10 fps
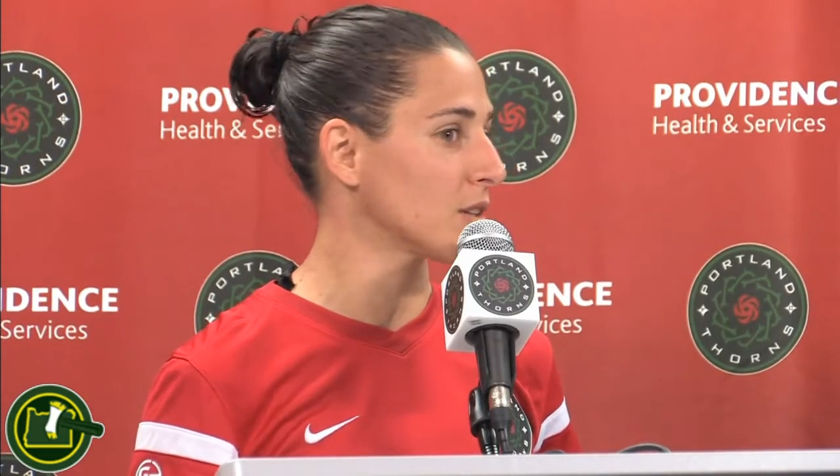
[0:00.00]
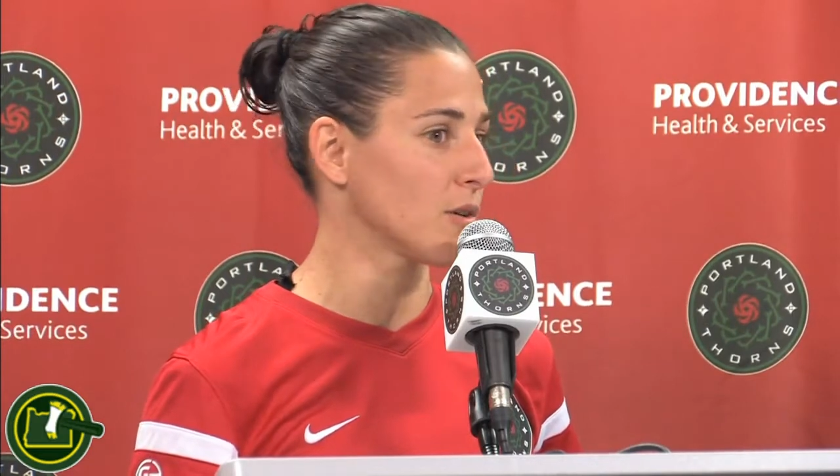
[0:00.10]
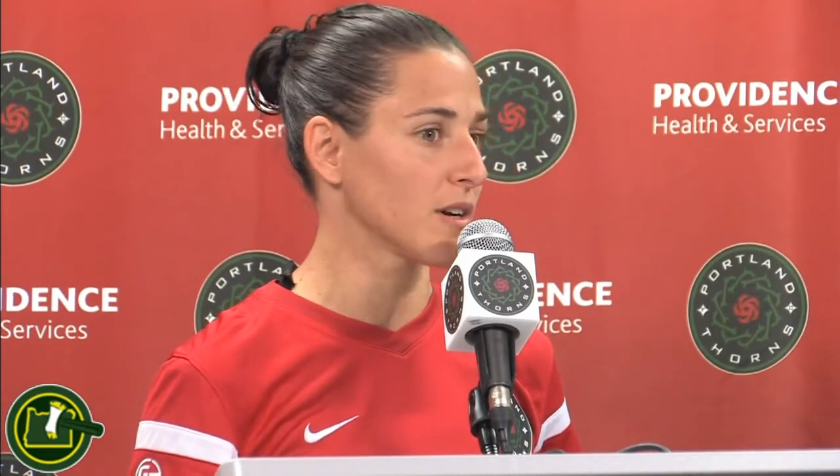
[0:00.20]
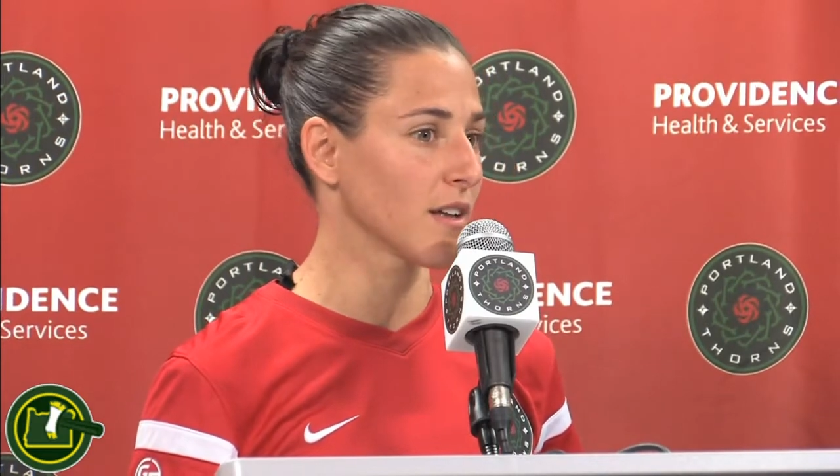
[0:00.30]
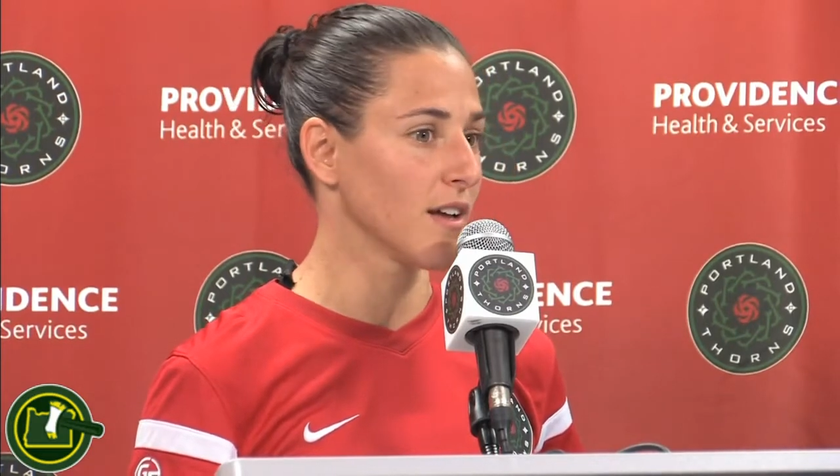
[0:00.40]

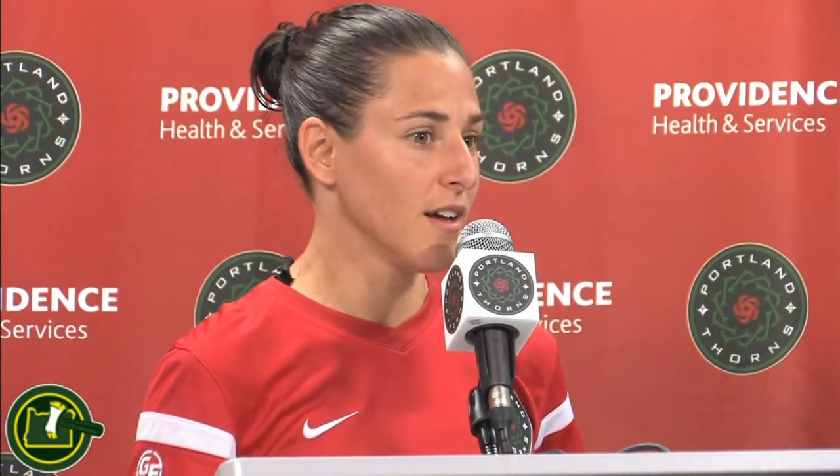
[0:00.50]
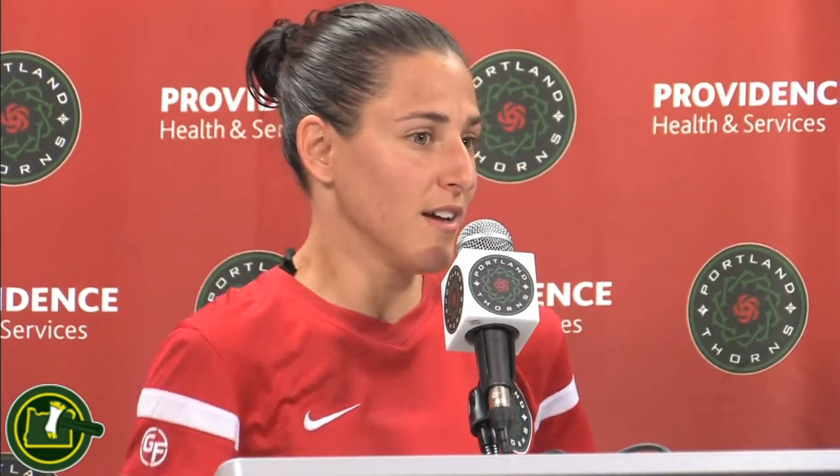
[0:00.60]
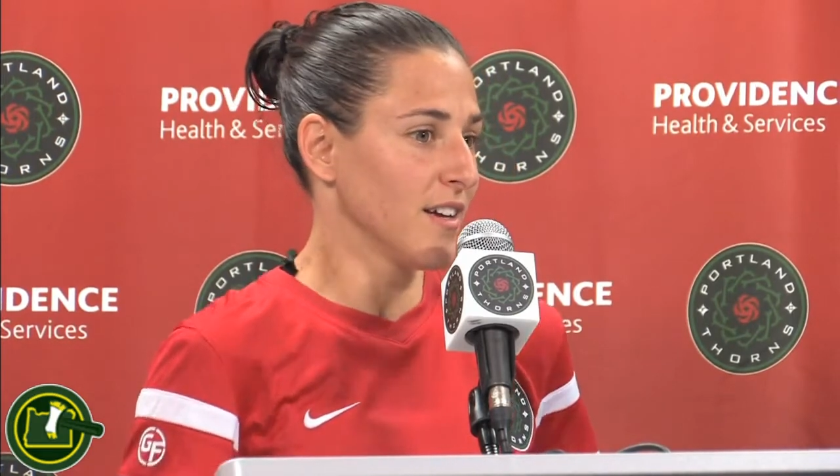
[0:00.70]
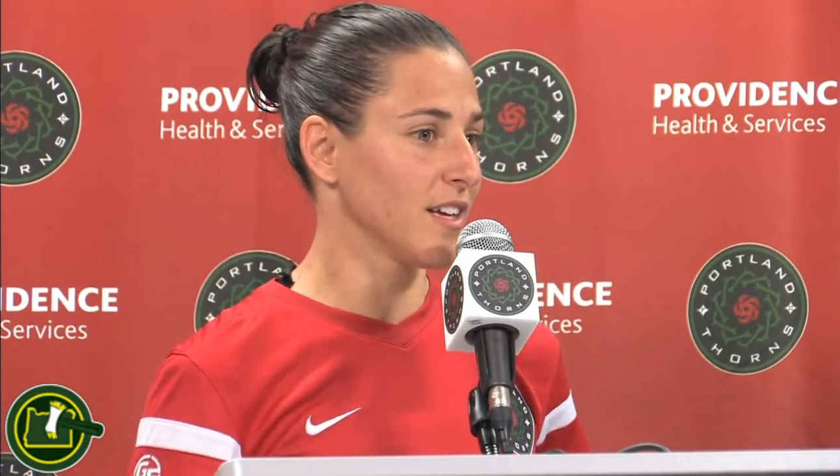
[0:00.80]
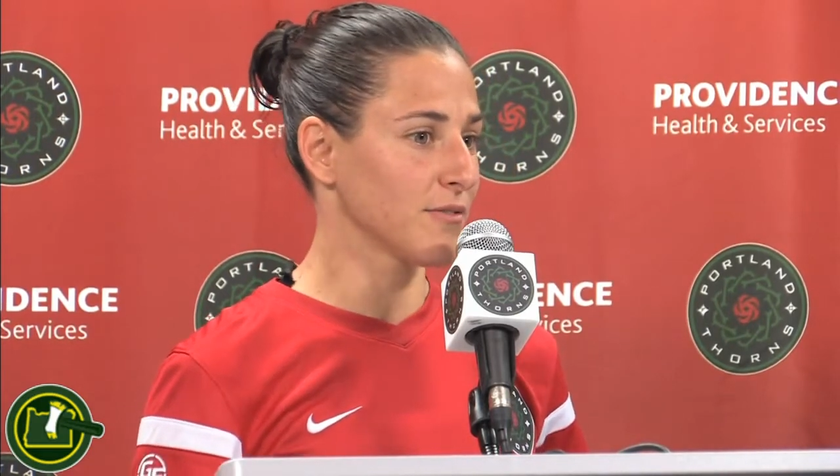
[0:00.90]
So
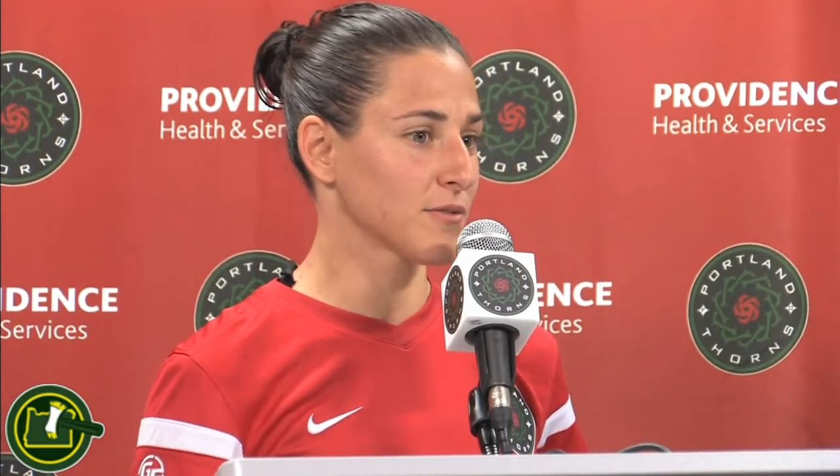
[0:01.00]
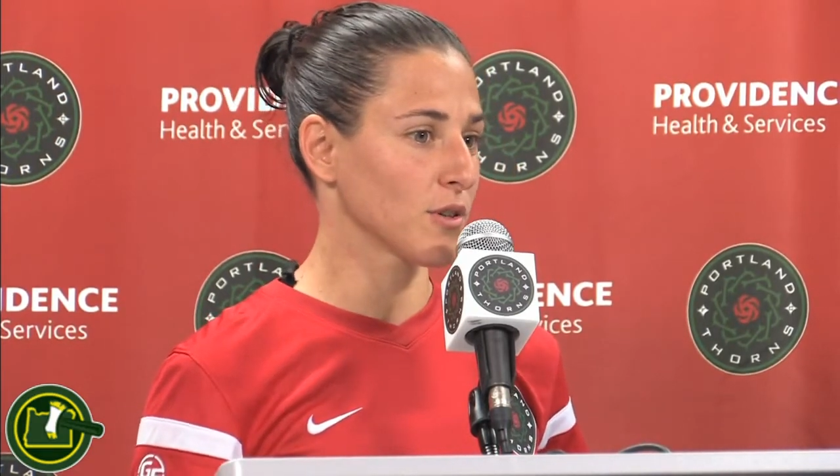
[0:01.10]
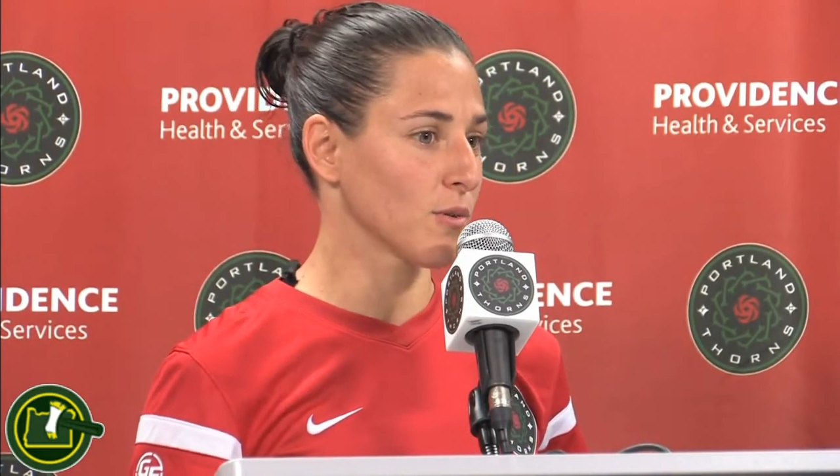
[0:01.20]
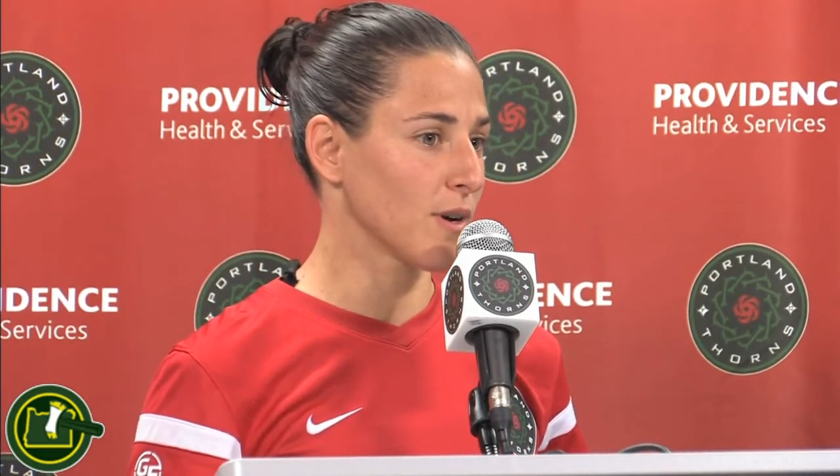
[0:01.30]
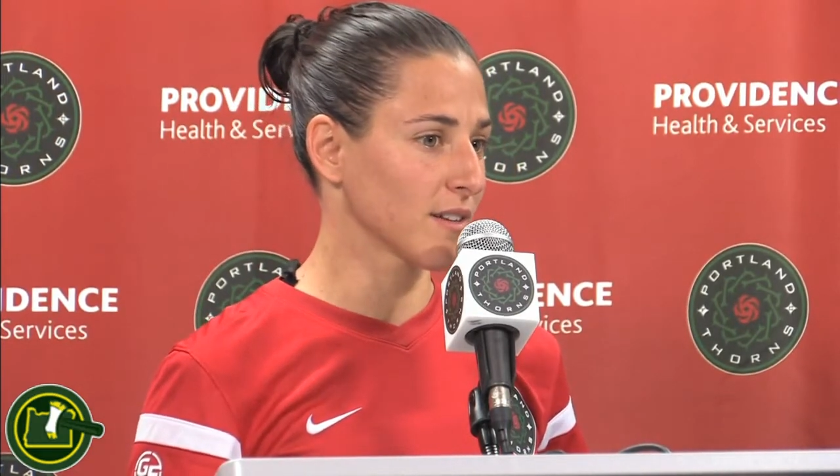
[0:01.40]
if
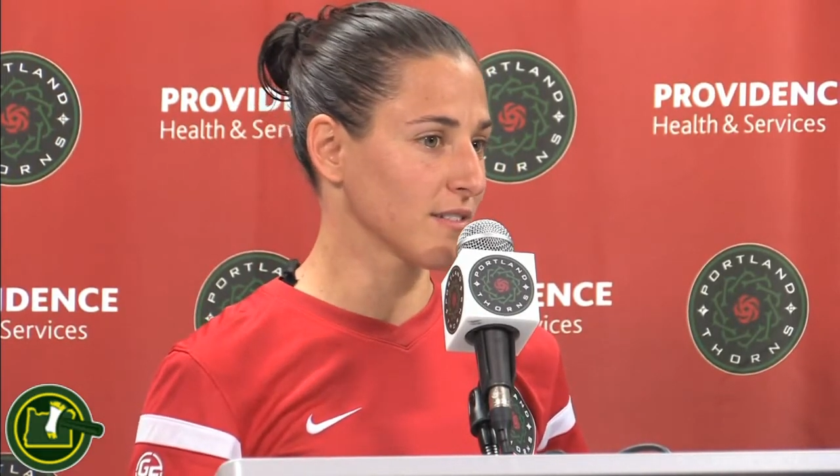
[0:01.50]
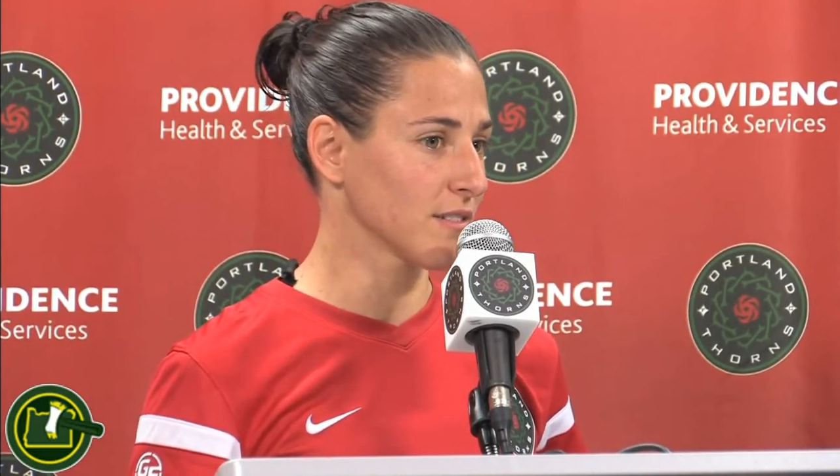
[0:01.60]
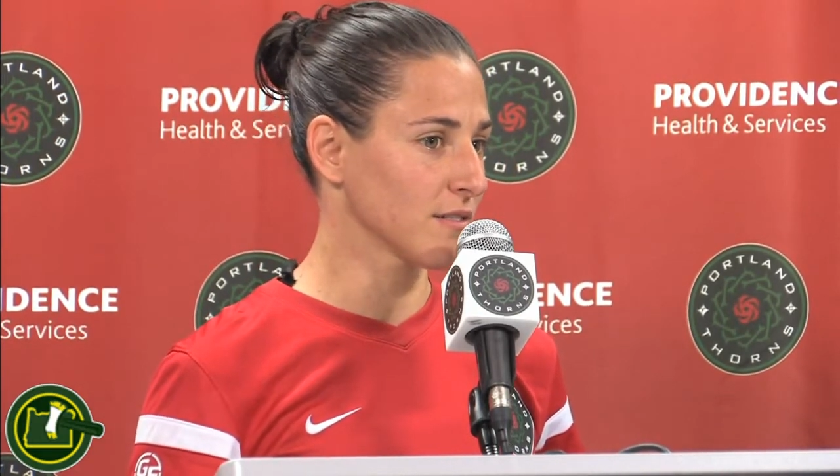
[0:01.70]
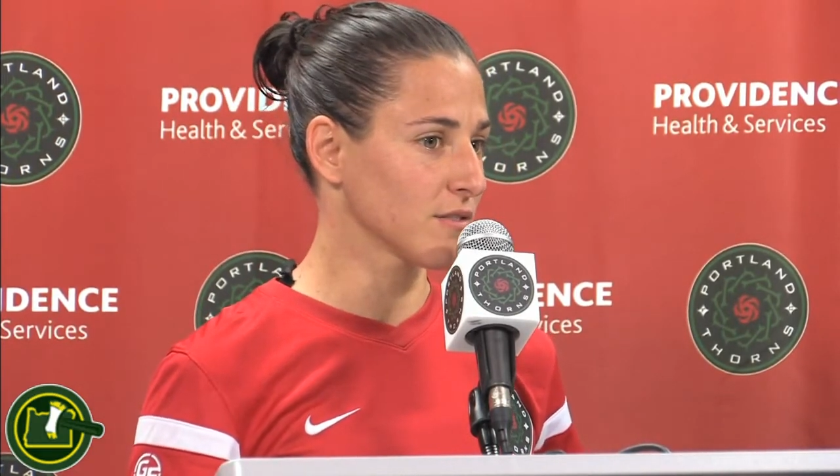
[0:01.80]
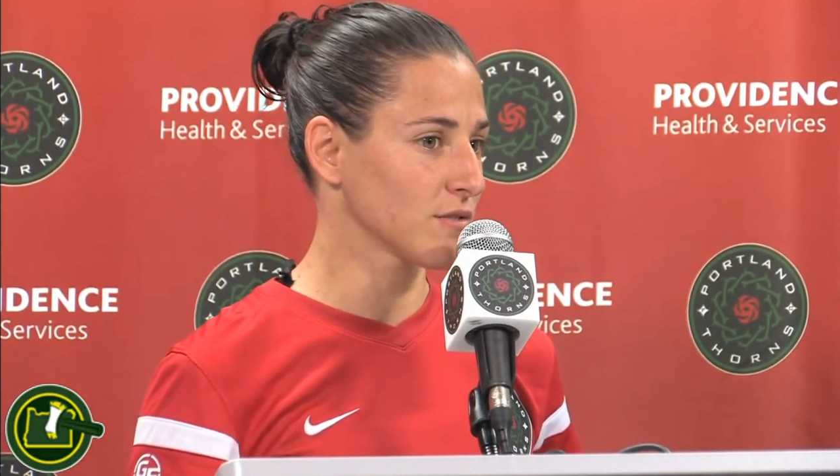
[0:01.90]

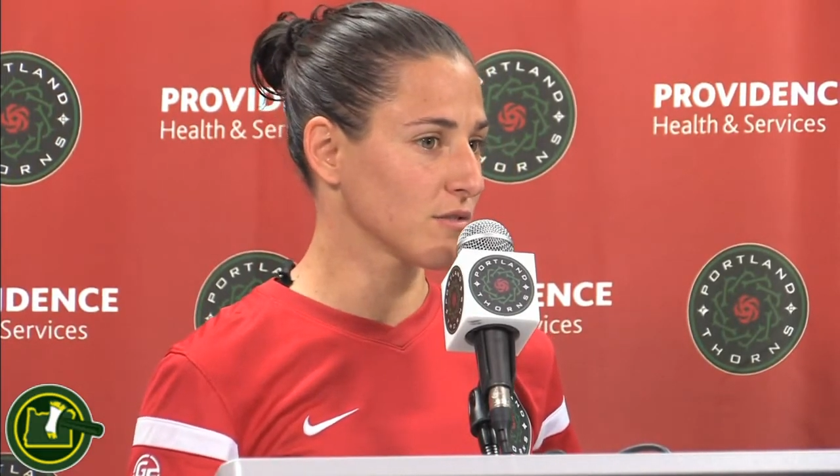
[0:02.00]
someone